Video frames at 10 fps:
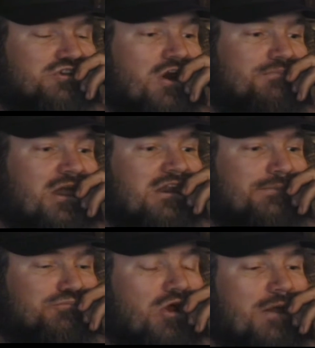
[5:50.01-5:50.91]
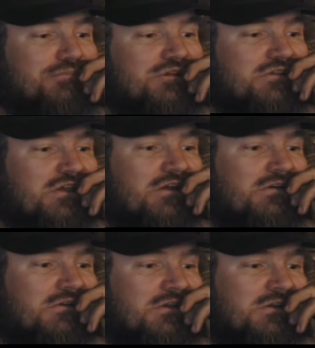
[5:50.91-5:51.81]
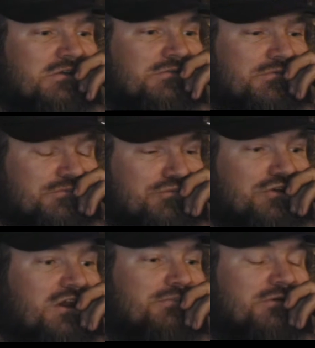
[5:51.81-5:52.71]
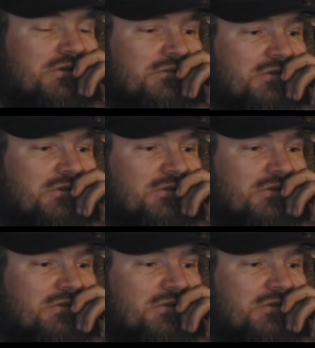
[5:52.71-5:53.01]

start buying up property there and putting up uh,